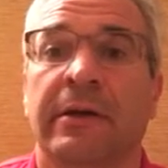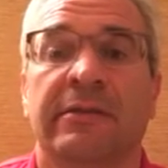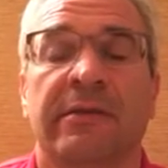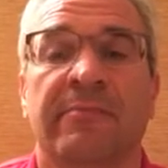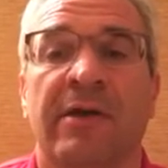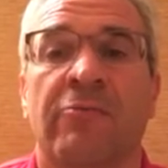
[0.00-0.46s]
I
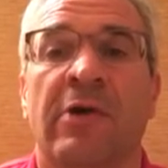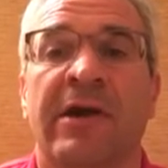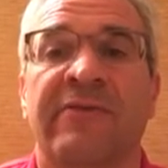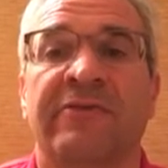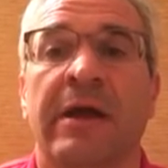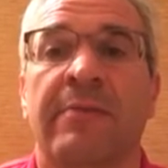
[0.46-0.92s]
think my
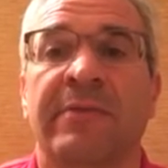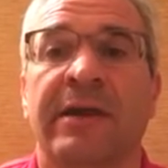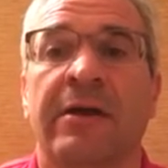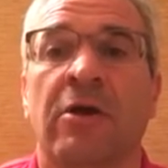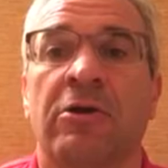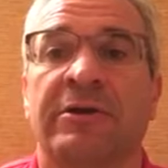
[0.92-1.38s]
wife got
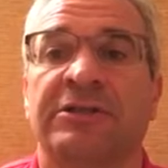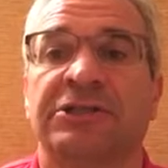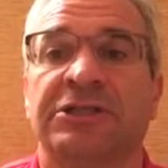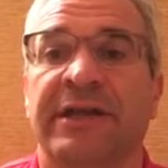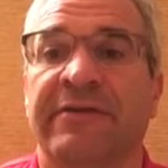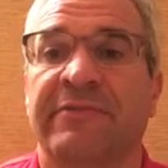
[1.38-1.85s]
me Artist
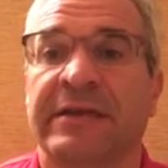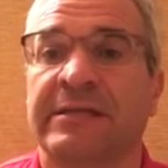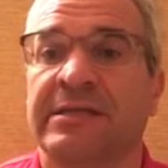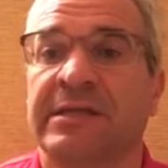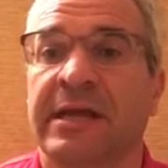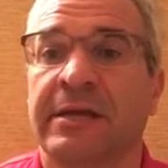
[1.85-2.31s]

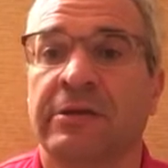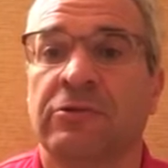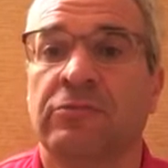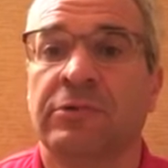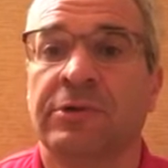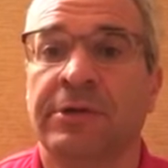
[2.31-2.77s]
Shaving
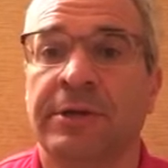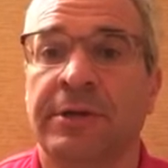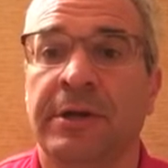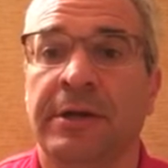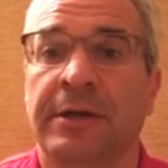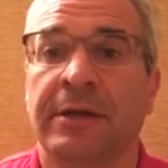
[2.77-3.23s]

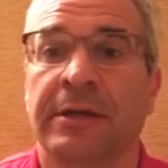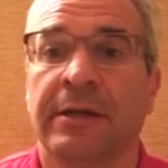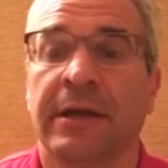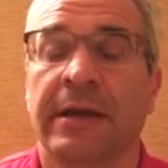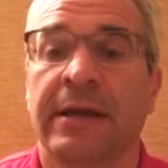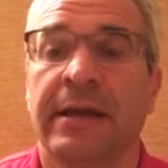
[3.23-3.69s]
Sandalwood.
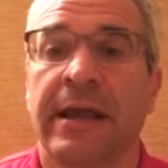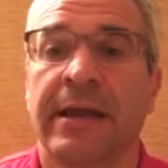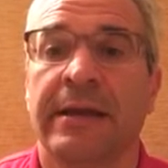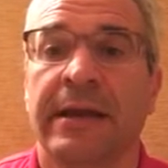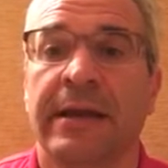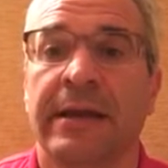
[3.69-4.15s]
I
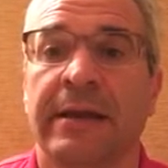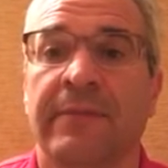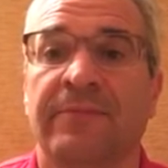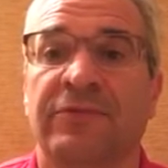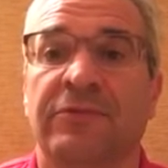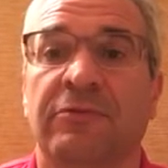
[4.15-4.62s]
had a
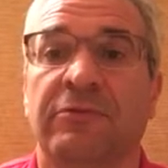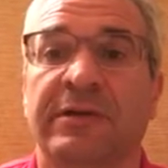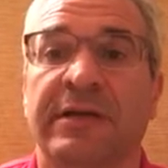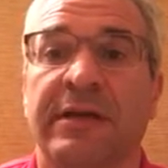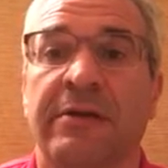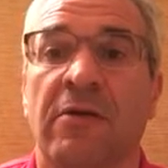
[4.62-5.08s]

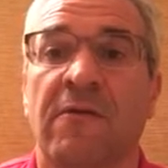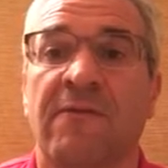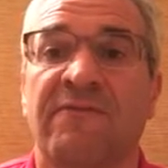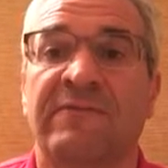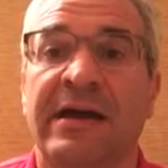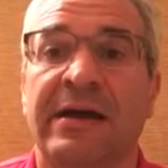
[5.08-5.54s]

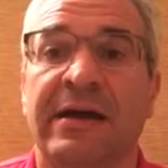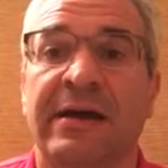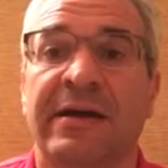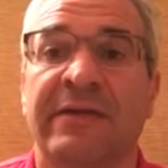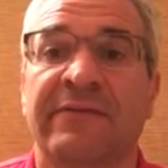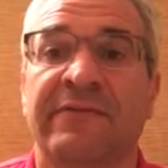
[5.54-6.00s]

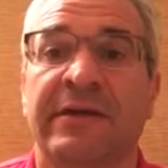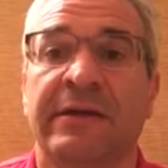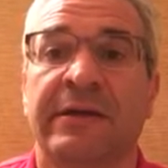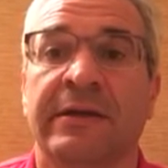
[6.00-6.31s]
1305.